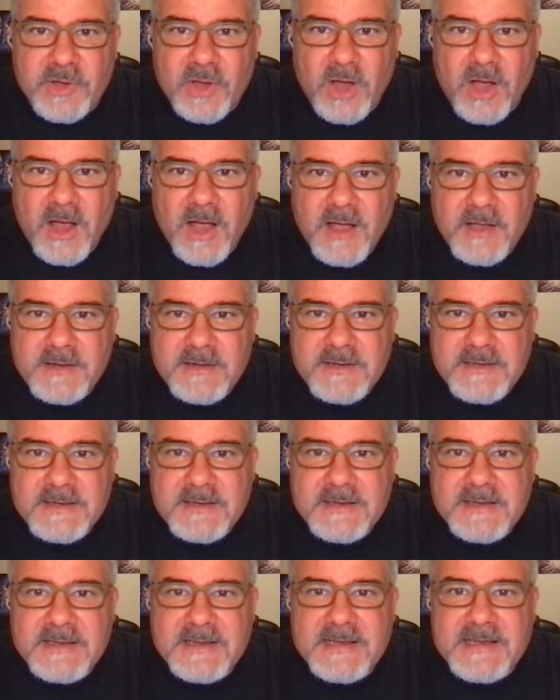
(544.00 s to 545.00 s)
God
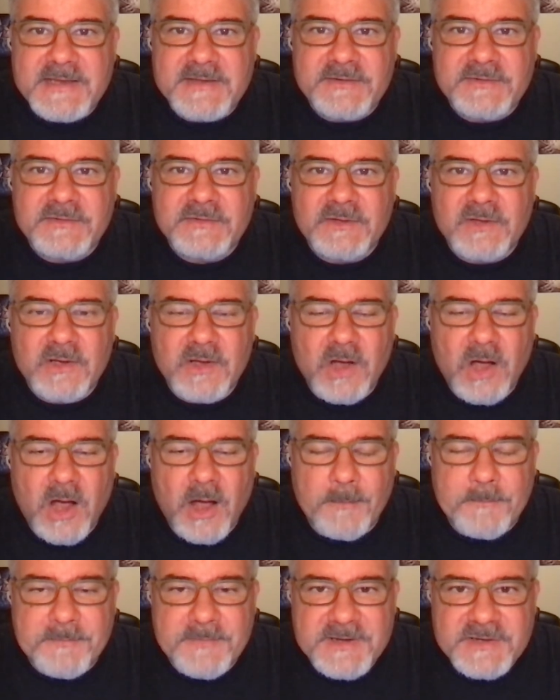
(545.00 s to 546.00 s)
is
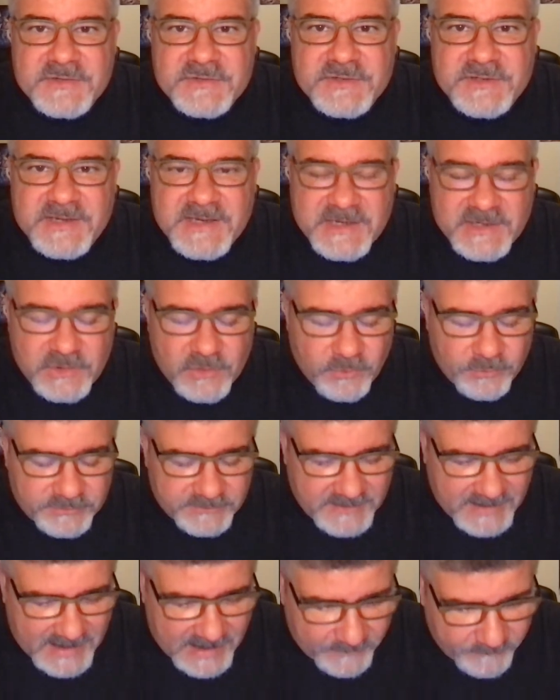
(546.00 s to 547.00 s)
omniscient, He
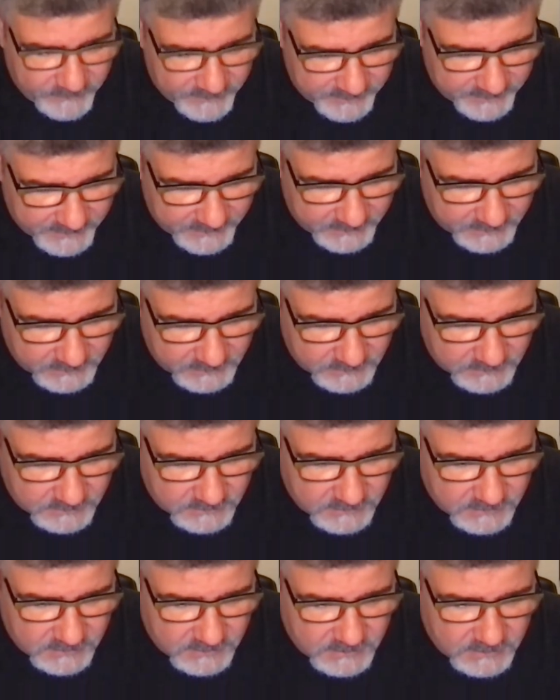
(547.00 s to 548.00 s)
knows everything.
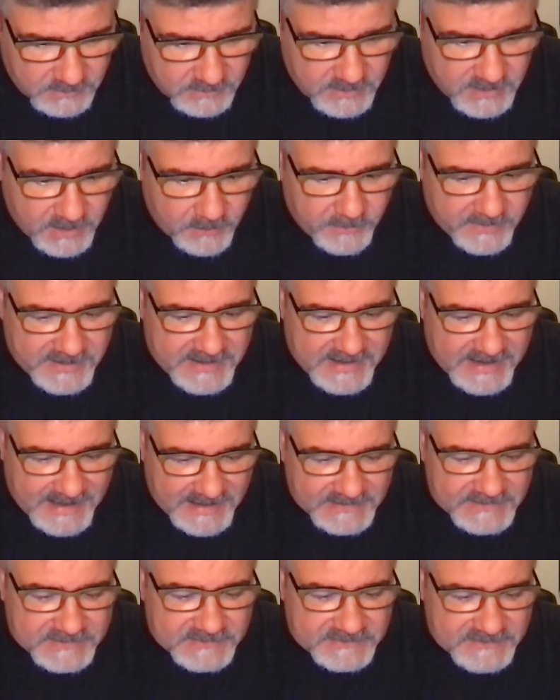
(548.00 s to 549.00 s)
We
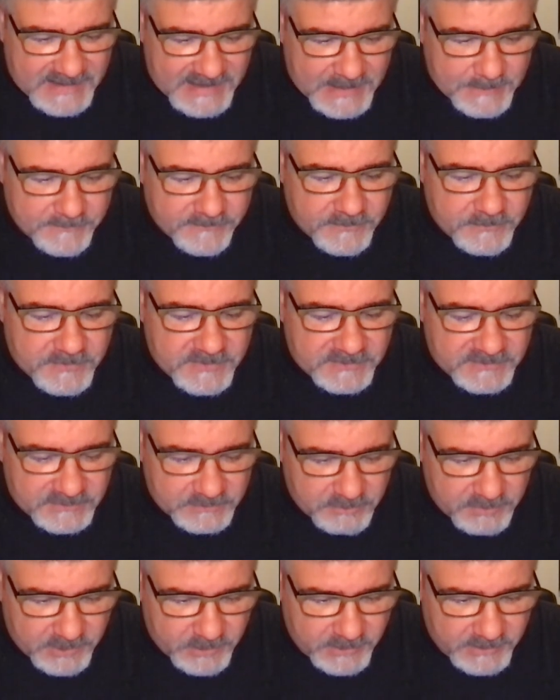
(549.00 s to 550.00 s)
can't escape from His
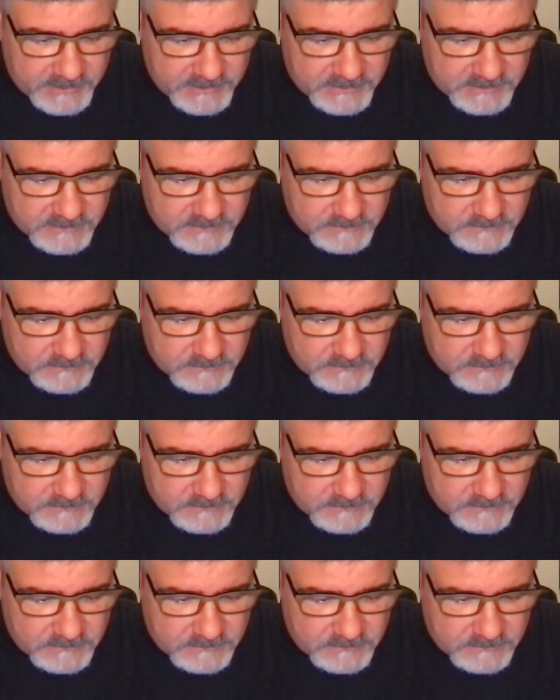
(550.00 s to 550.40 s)
Spirit.